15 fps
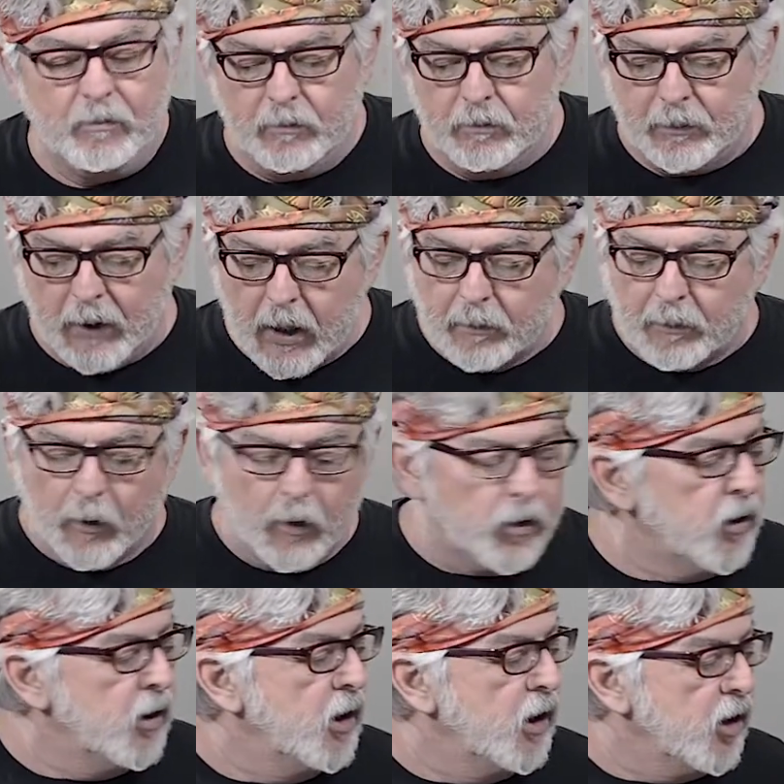paper,
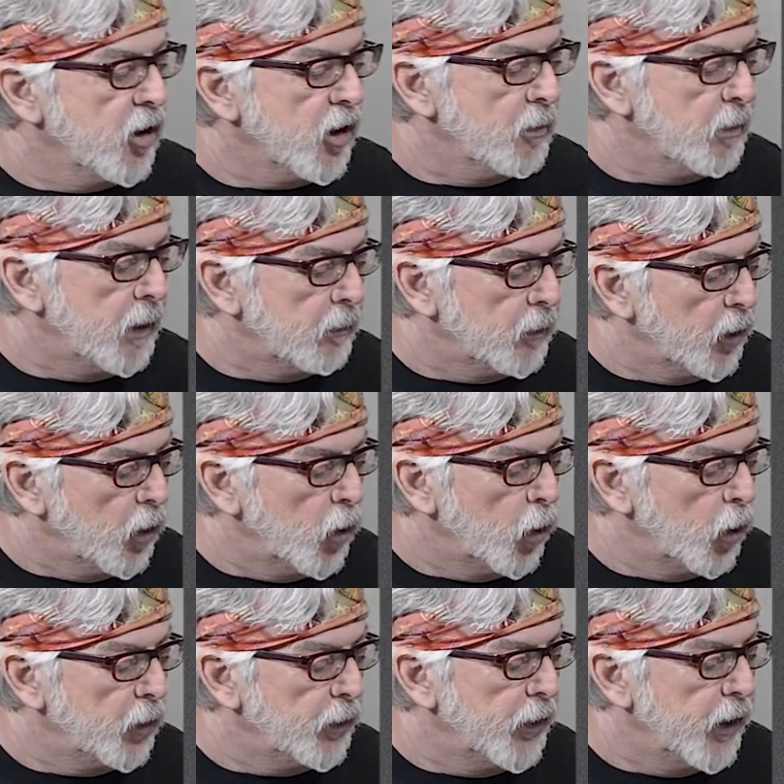you're going to be able to
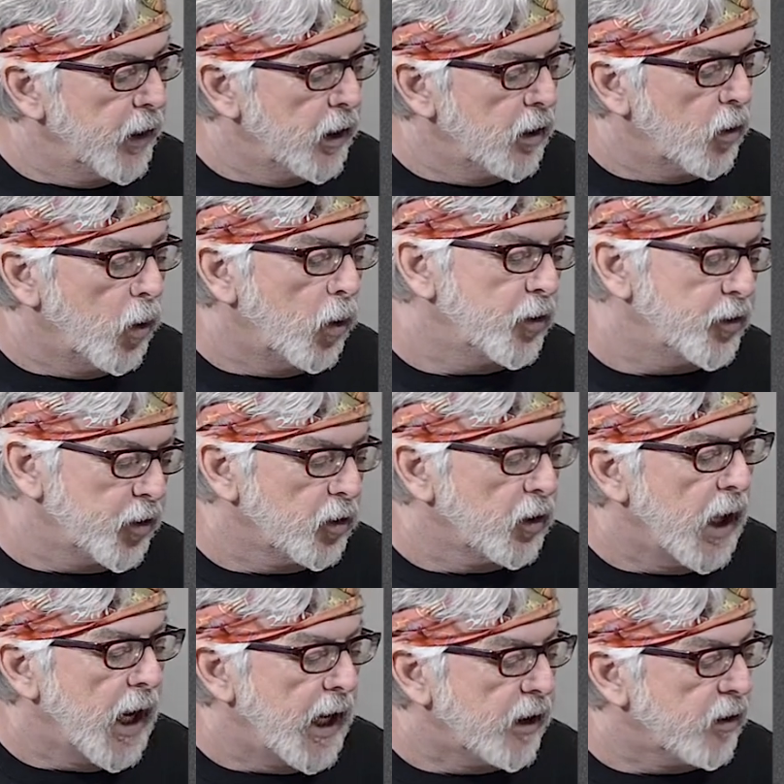hold your
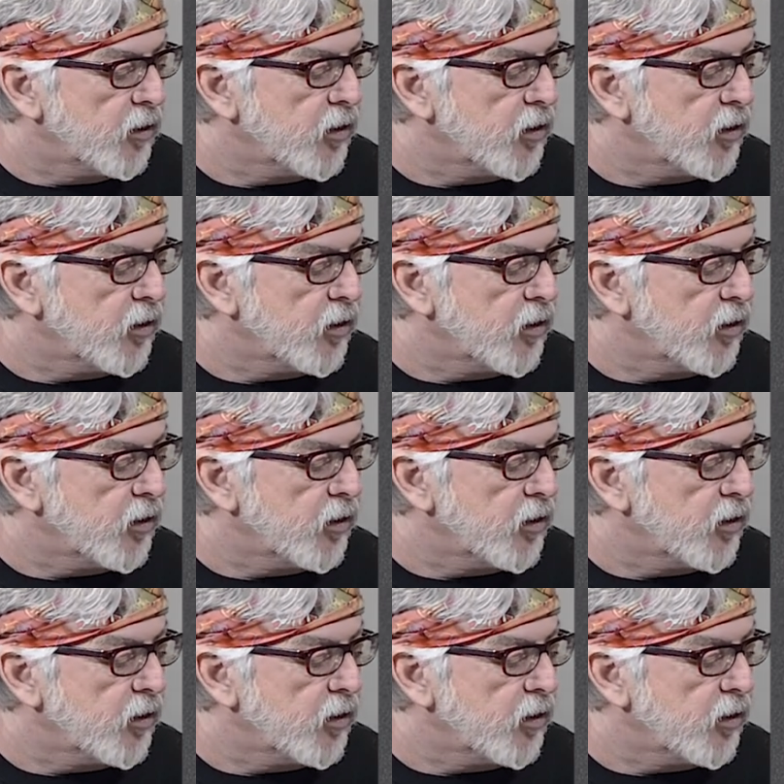lines,